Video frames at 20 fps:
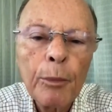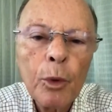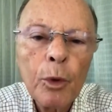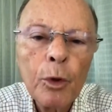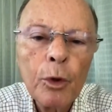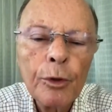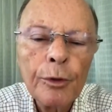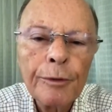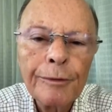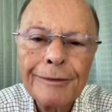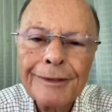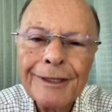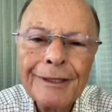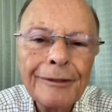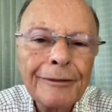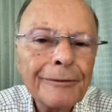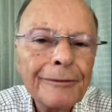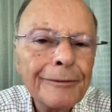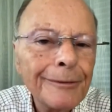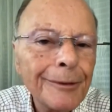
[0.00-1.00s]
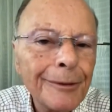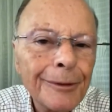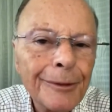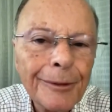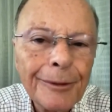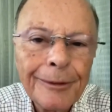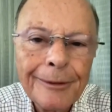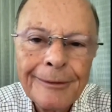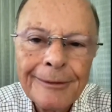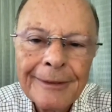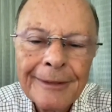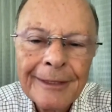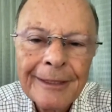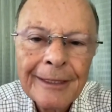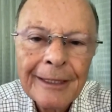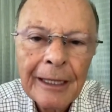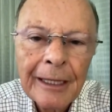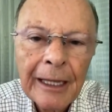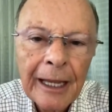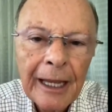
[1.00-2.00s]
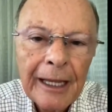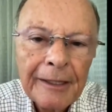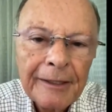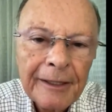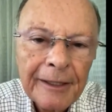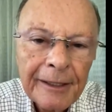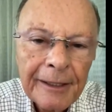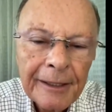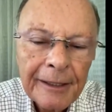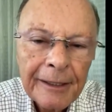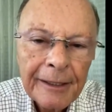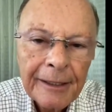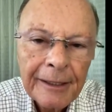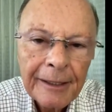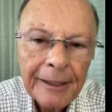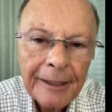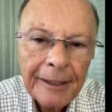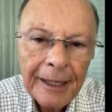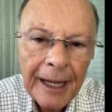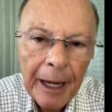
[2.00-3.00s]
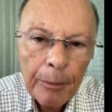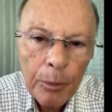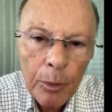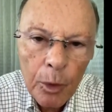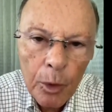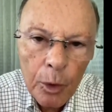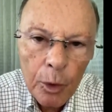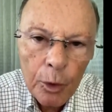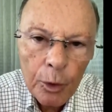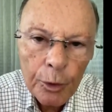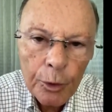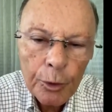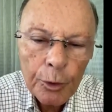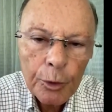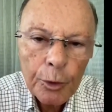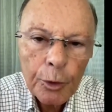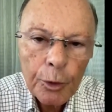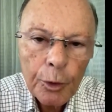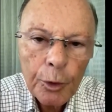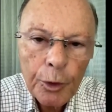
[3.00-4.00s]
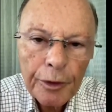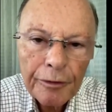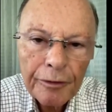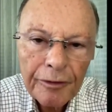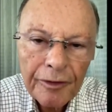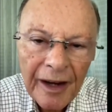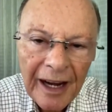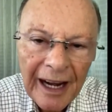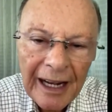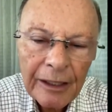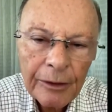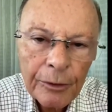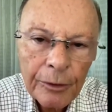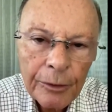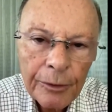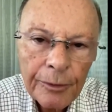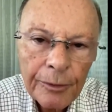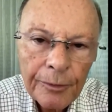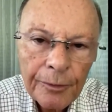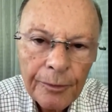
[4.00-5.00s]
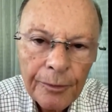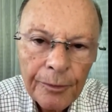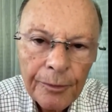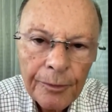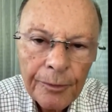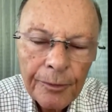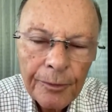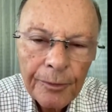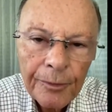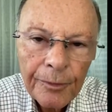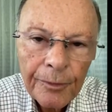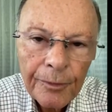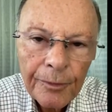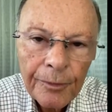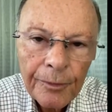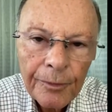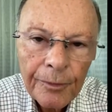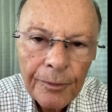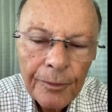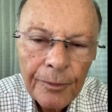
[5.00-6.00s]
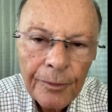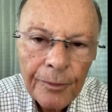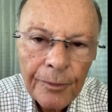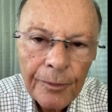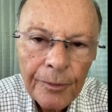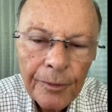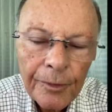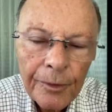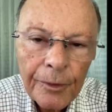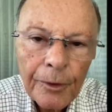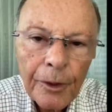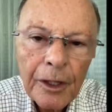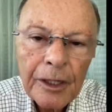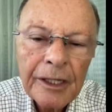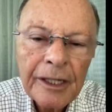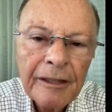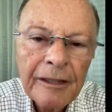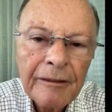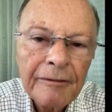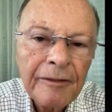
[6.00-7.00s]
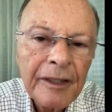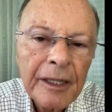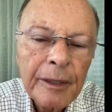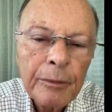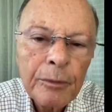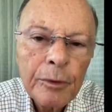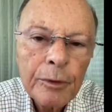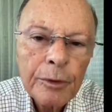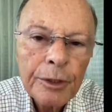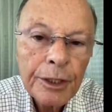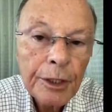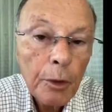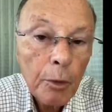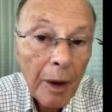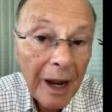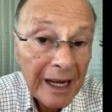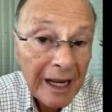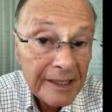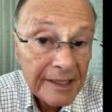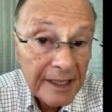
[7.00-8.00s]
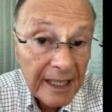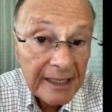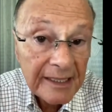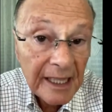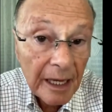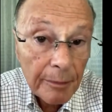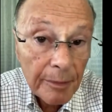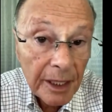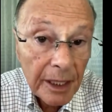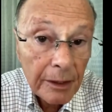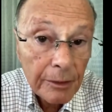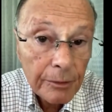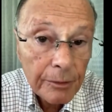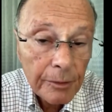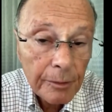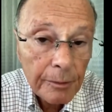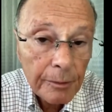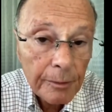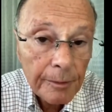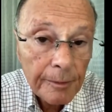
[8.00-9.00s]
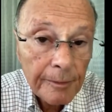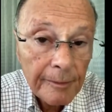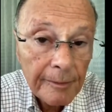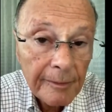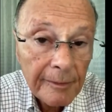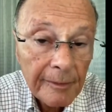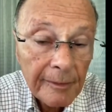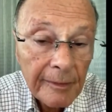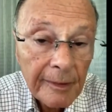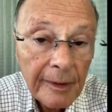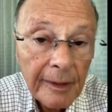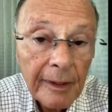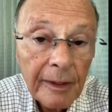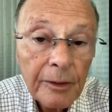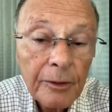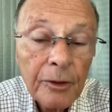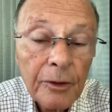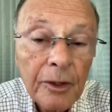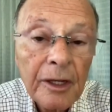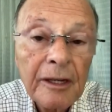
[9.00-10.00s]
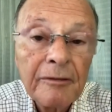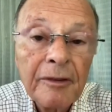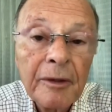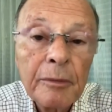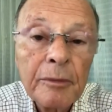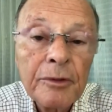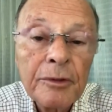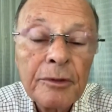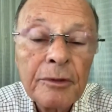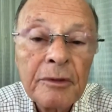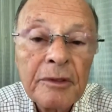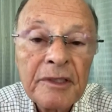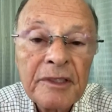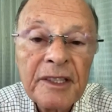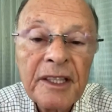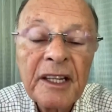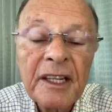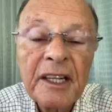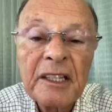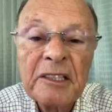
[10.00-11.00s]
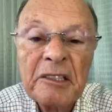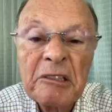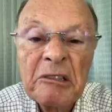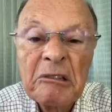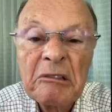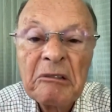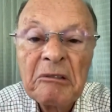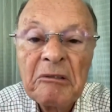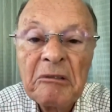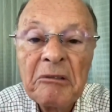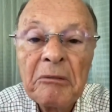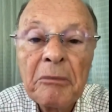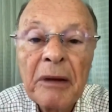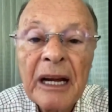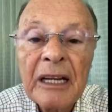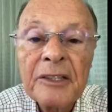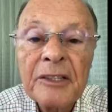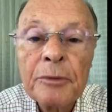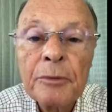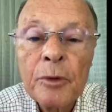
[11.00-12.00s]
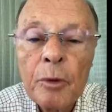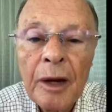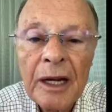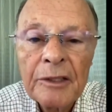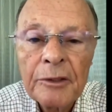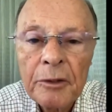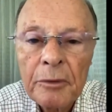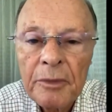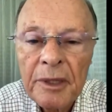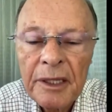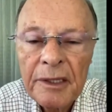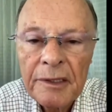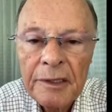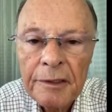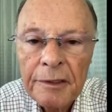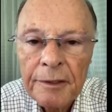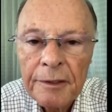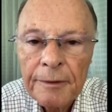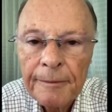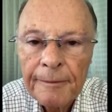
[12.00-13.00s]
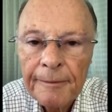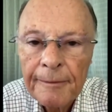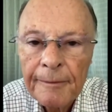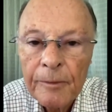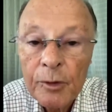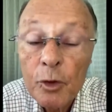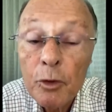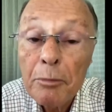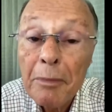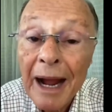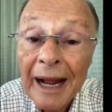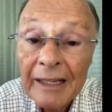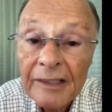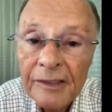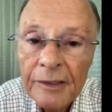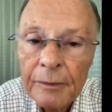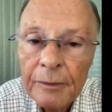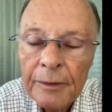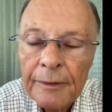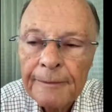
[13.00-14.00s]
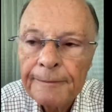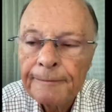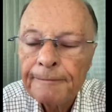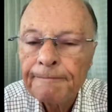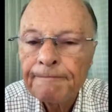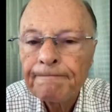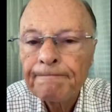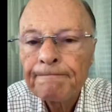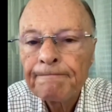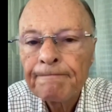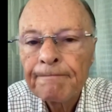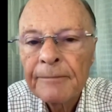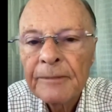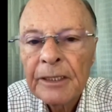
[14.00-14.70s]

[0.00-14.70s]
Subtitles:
while we were dating, that did not even last. It didn't even last a long time, that relationship. We almost got married, because it took about maximum 4 months.